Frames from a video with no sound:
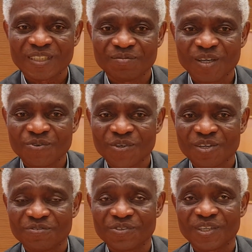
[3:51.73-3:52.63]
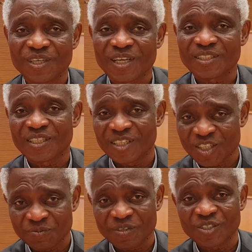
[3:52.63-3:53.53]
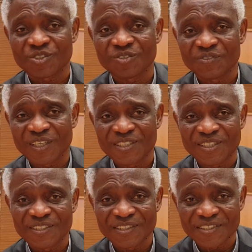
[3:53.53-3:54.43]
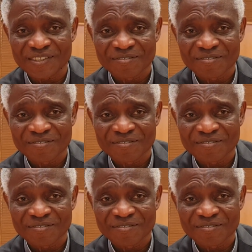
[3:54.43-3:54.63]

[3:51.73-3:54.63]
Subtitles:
by way of as an expression of their dignity.